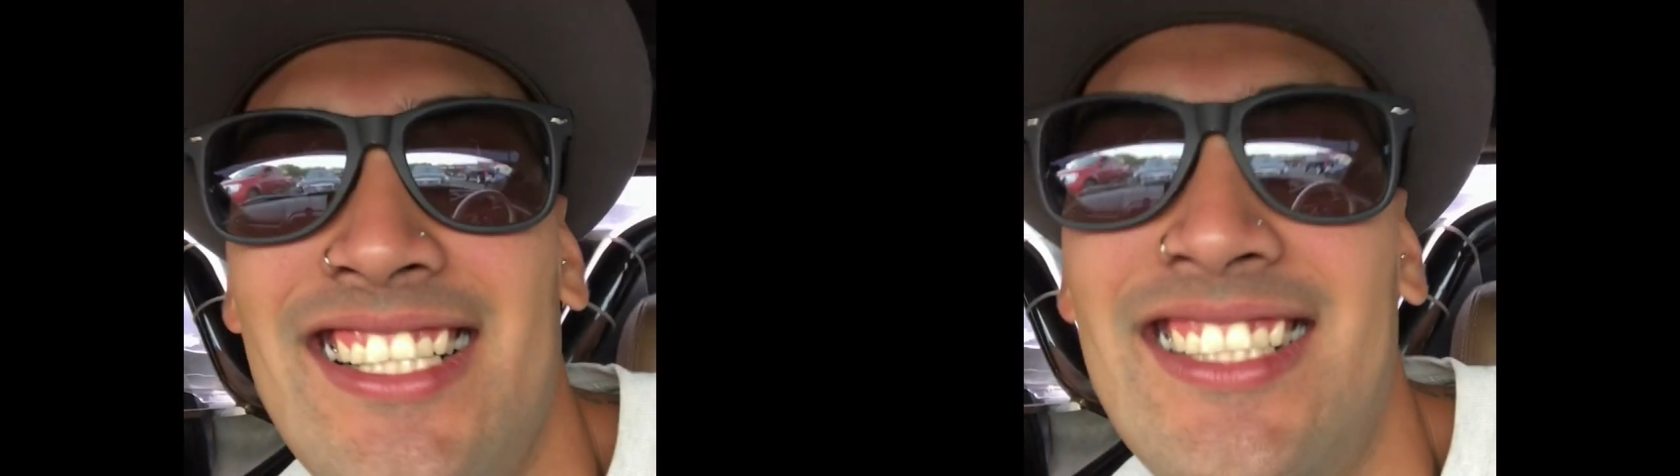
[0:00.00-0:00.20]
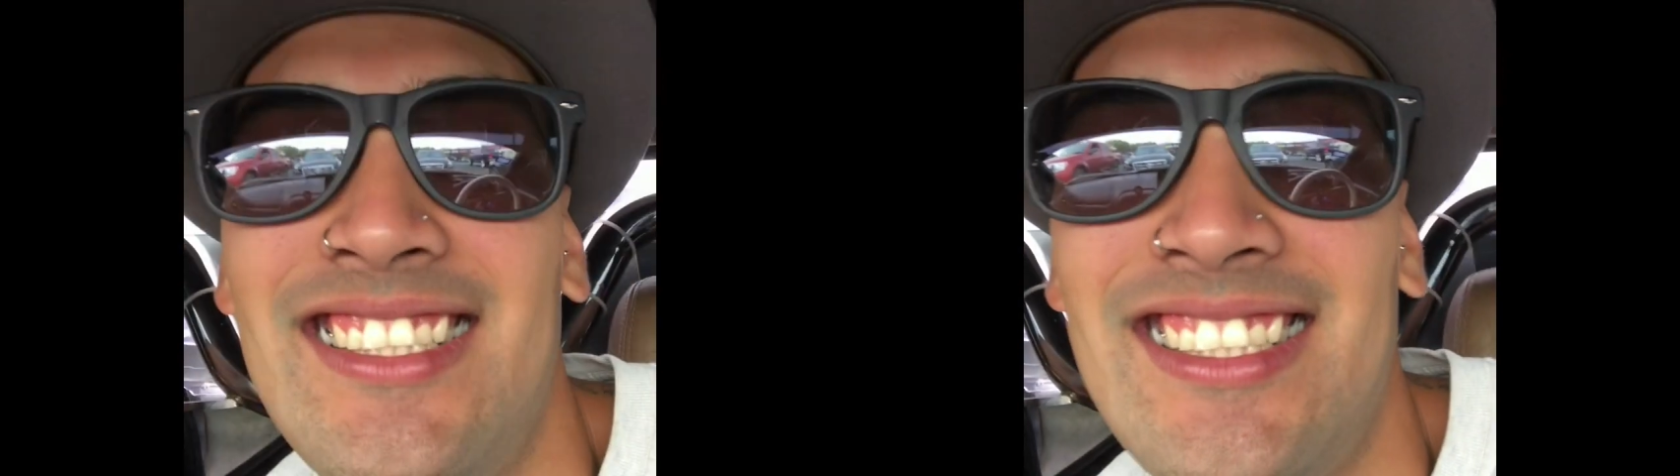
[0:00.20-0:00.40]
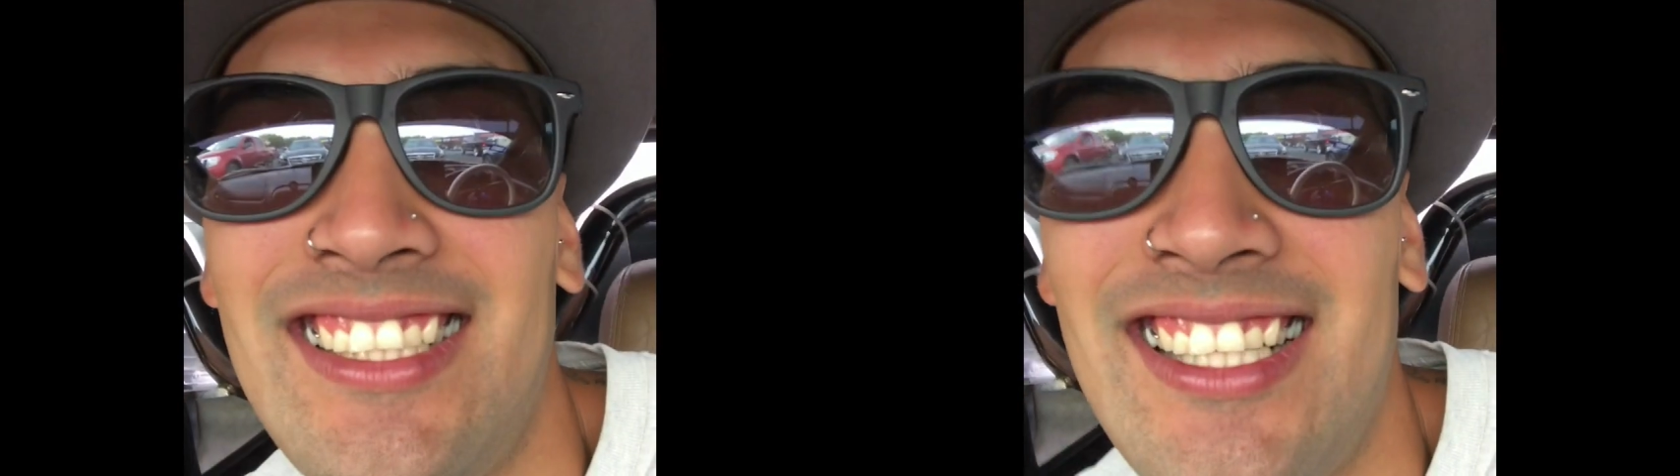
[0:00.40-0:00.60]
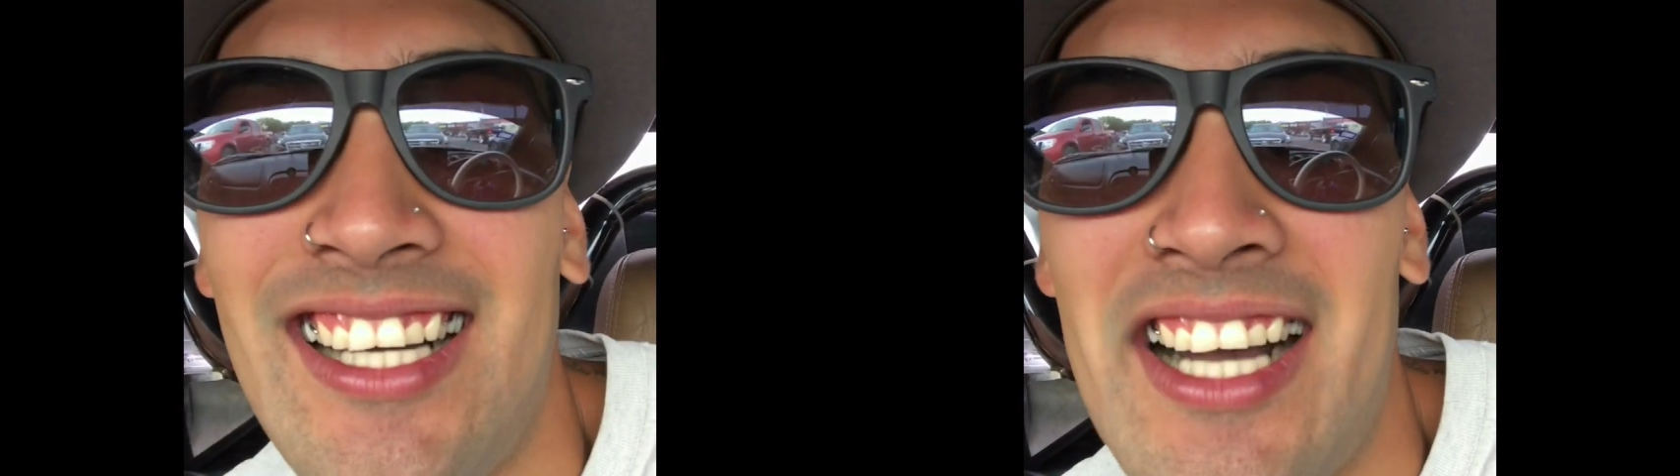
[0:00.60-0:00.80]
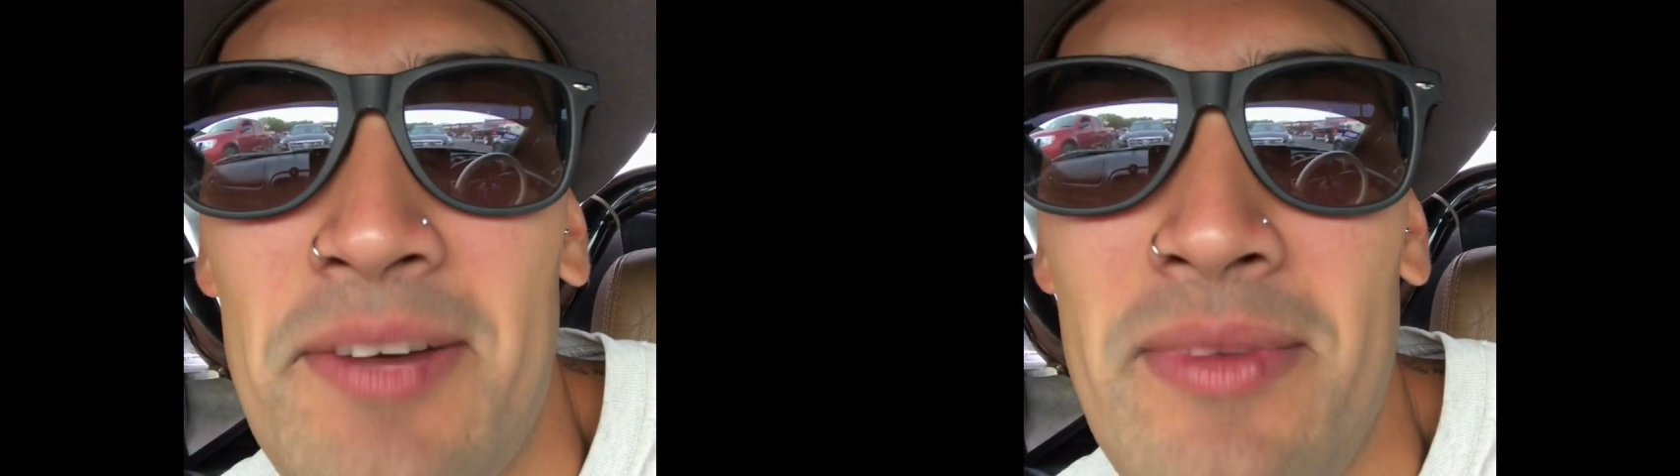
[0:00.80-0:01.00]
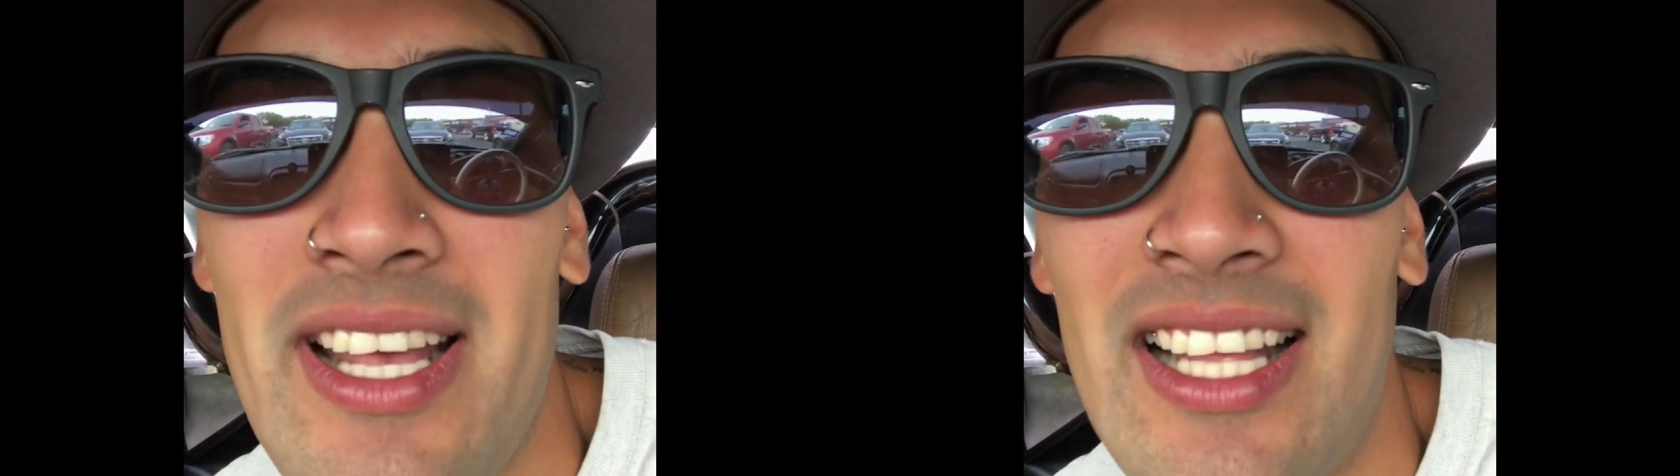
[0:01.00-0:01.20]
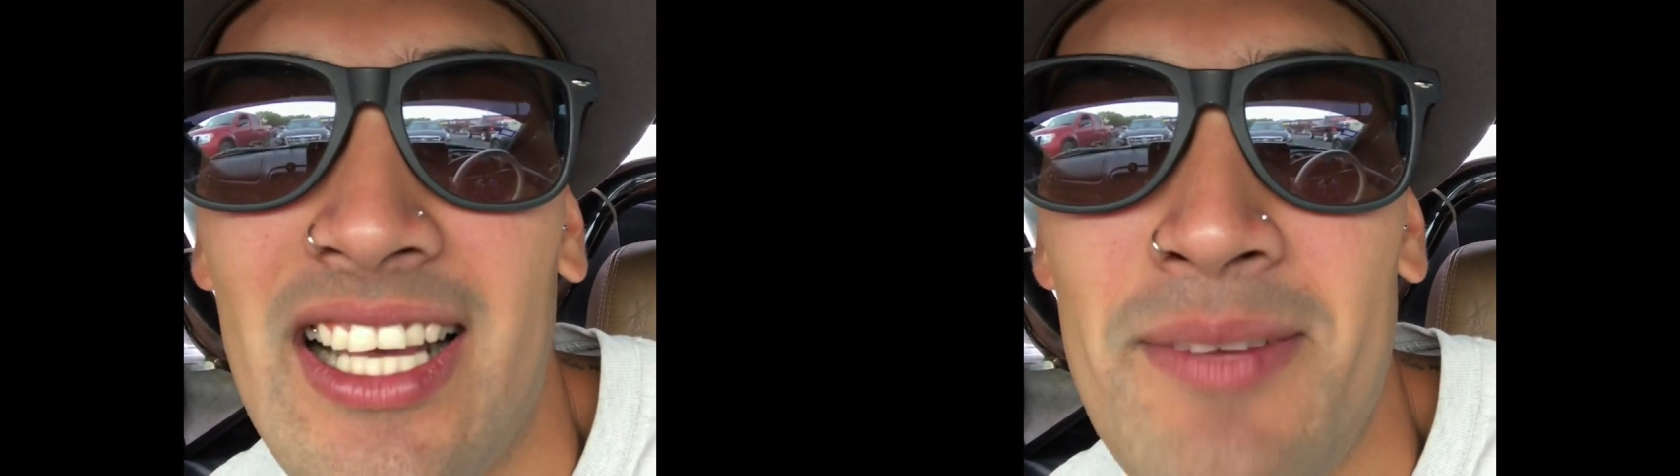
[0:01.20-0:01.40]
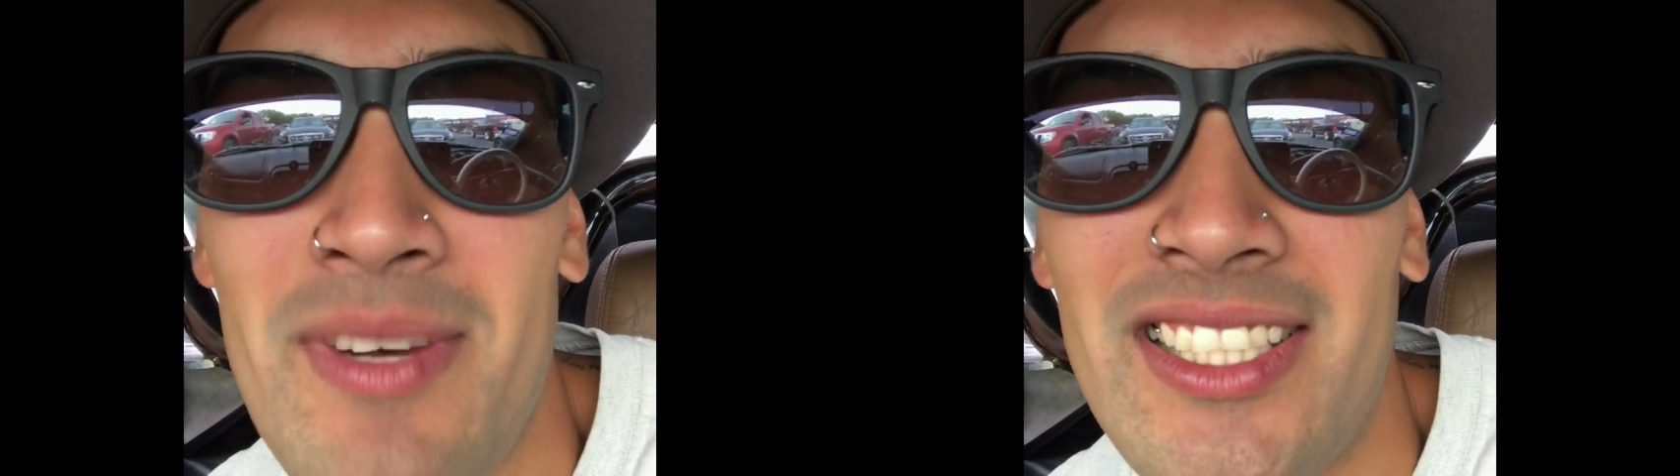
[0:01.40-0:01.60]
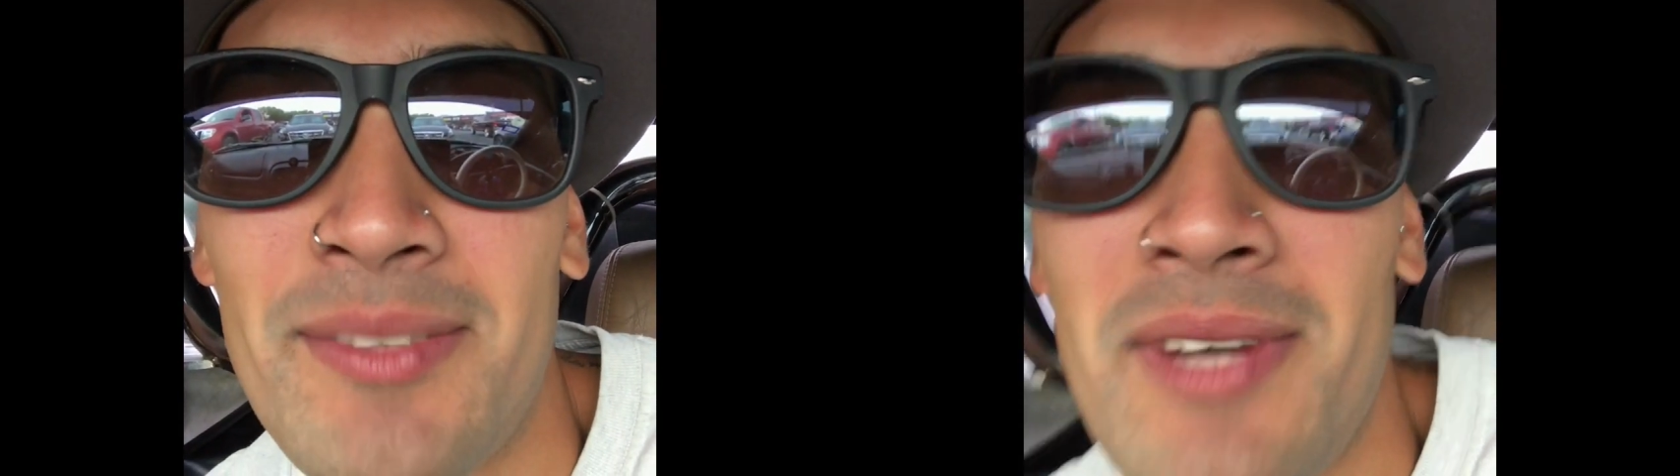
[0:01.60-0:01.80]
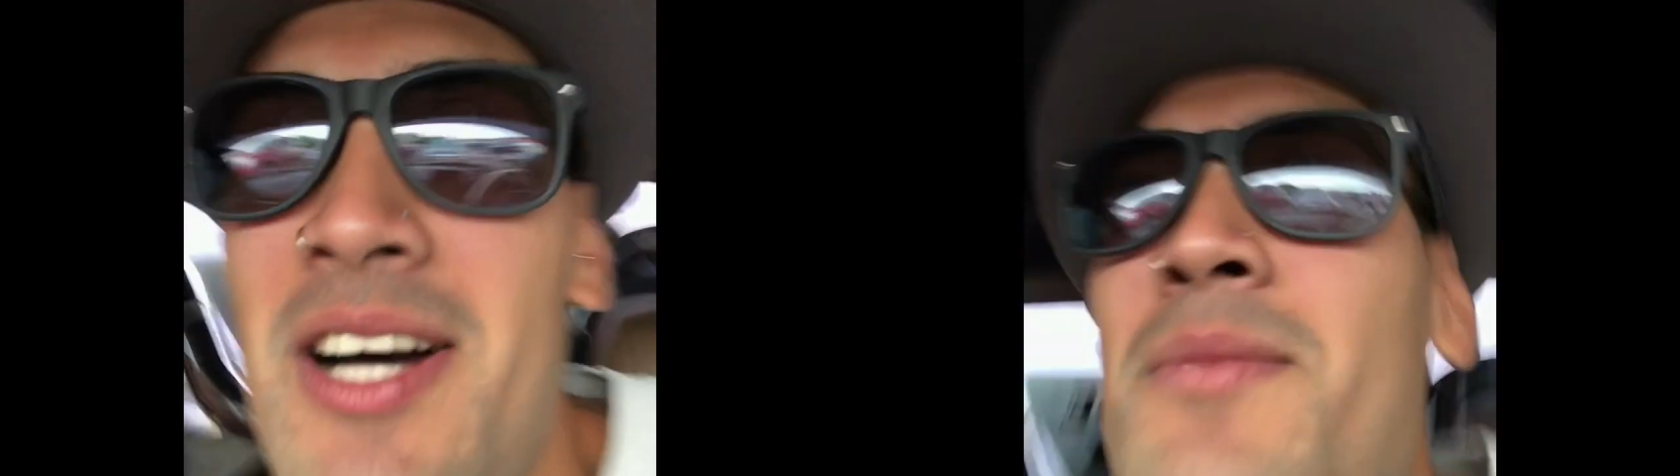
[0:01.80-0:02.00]
oh man, I got my
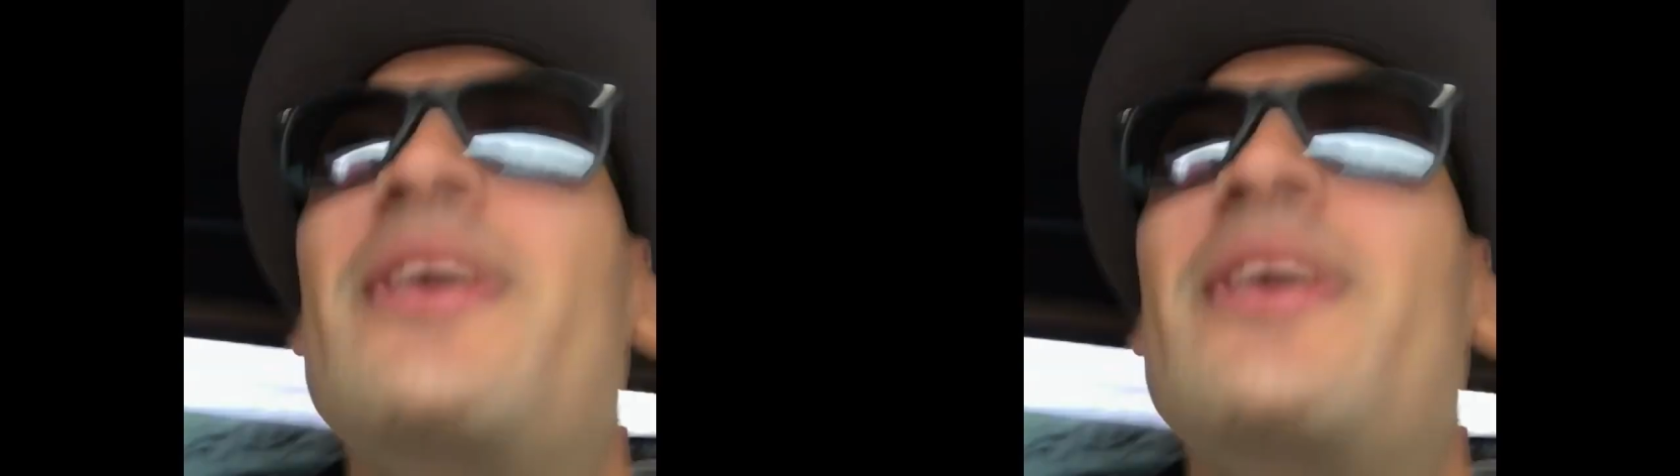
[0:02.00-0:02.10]
smile